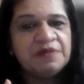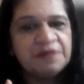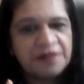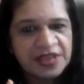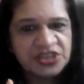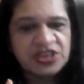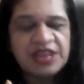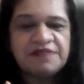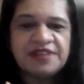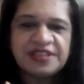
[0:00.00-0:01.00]
which
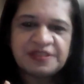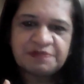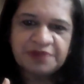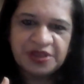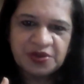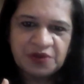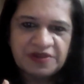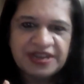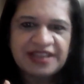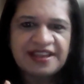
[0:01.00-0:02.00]
even in the
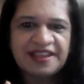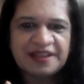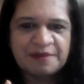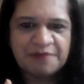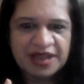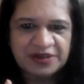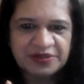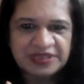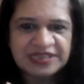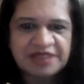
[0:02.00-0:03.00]
pre-COVID era, I come back
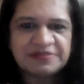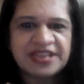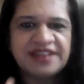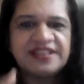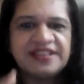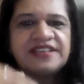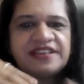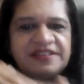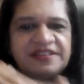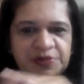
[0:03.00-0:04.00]
to the same sentence, that
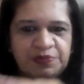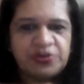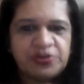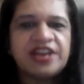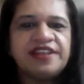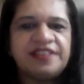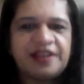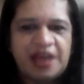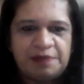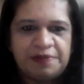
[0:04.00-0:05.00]
it was pushed under the
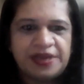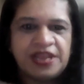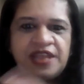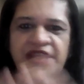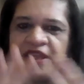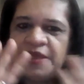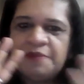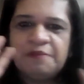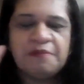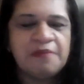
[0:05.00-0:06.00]
carpet.
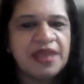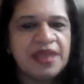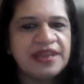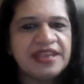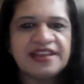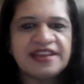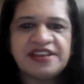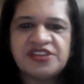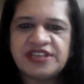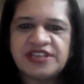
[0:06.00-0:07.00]
Many
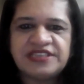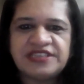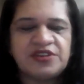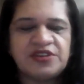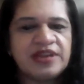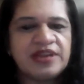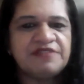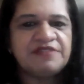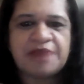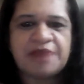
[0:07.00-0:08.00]
clinicians did not have
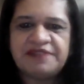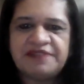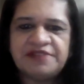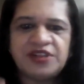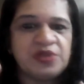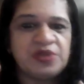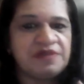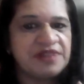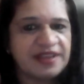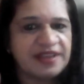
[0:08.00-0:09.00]
the bandwidth to
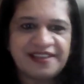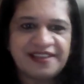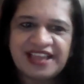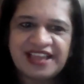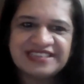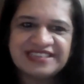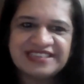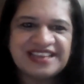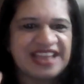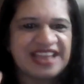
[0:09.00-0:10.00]
even recognize
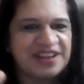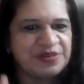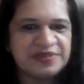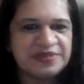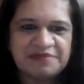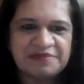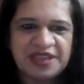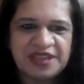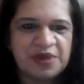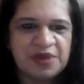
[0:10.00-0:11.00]
it and do
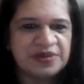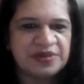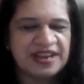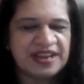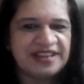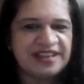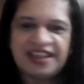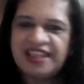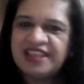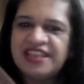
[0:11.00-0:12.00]
something about it, and
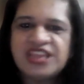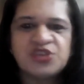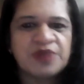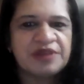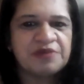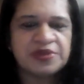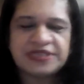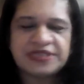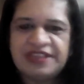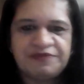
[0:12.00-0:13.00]
each one
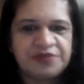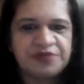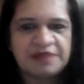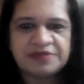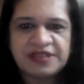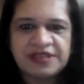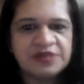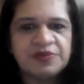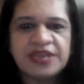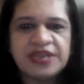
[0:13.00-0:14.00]
was left to
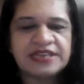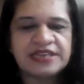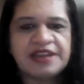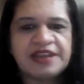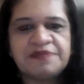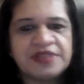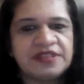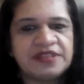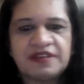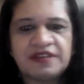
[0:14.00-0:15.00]
themselves. We had tied up with
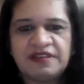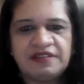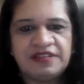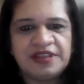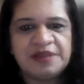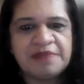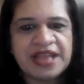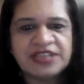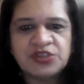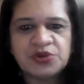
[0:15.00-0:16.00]
the
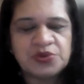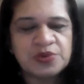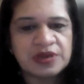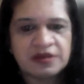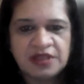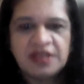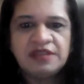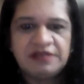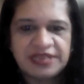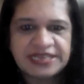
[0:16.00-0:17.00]
NIMHANS to do a
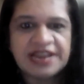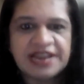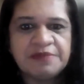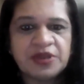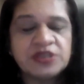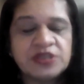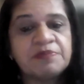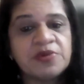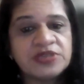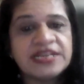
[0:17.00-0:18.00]
study, because the
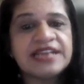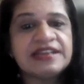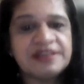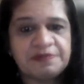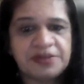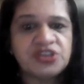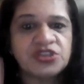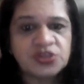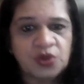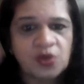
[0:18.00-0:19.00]
postnatal
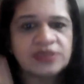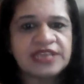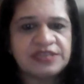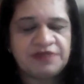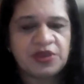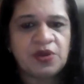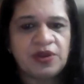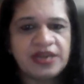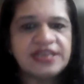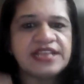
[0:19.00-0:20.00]
depression scores, as we
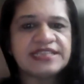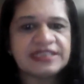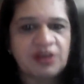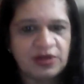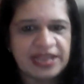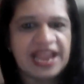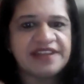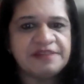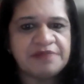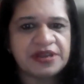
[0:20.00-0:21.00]
call it, it's called the
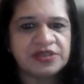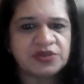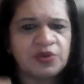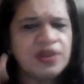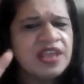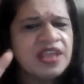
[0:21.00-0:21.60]
Edinburgh score.